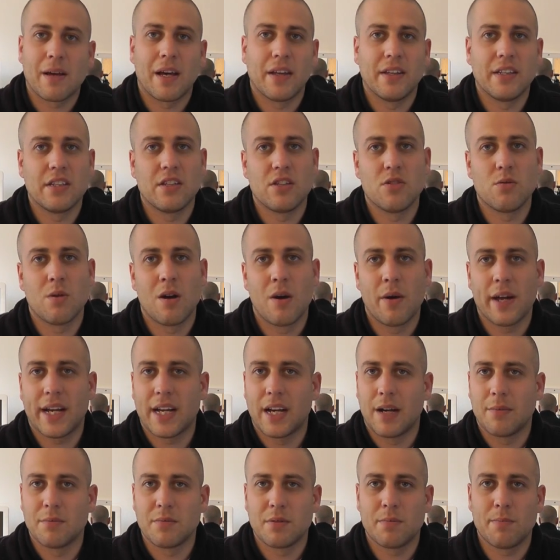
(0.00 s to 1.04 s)
about this as well, it
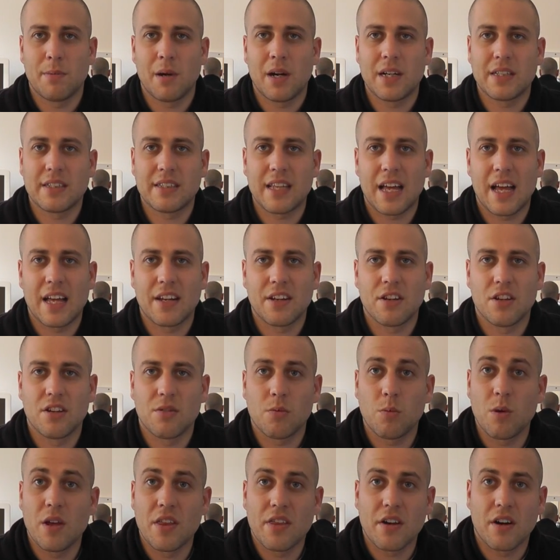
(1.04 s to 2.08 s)
comes by
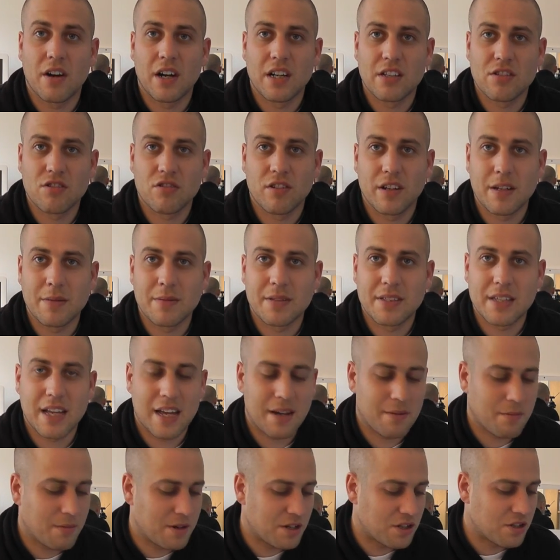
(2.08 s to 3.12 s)
standard with ice cream
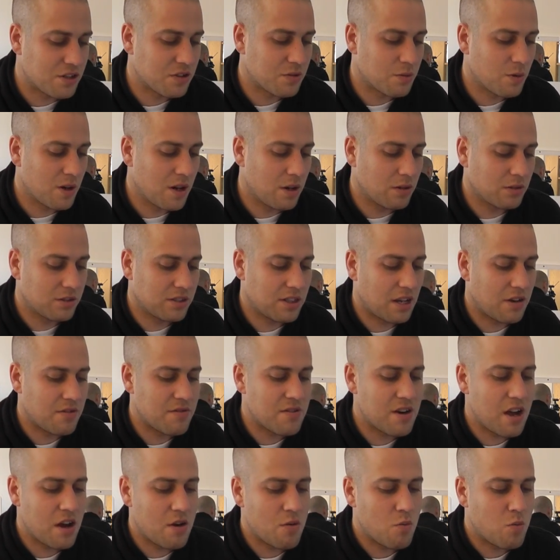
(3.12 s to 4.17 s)
sandwich as well, so
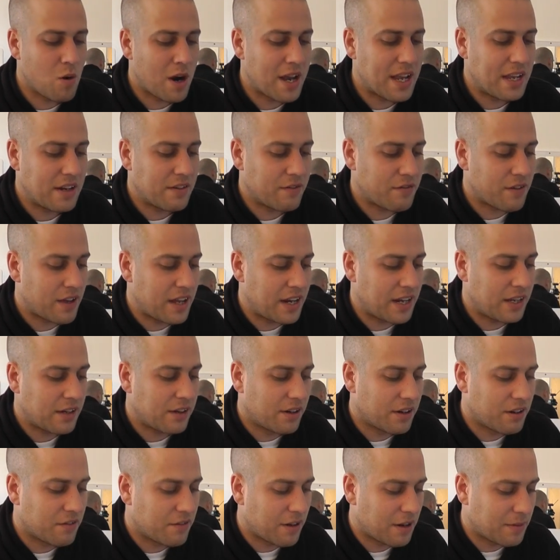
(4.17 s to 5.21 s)
no waiting for any
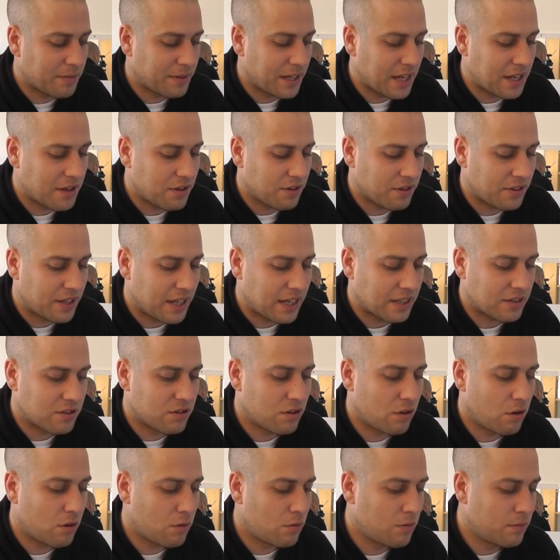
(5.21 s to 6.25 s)
kind of update on that
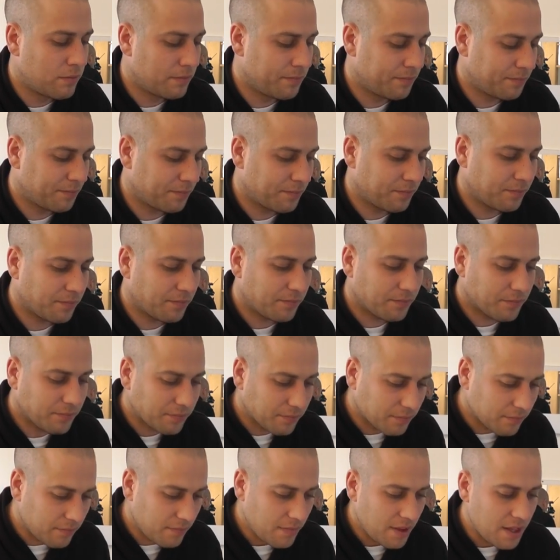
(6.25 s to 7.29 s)
at all.
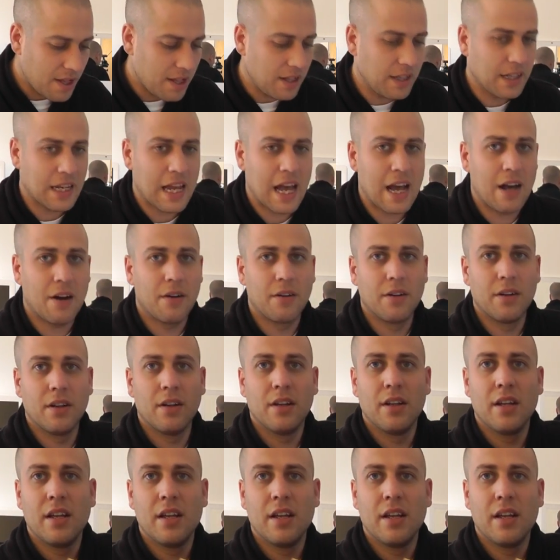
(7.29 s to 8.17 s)
Now,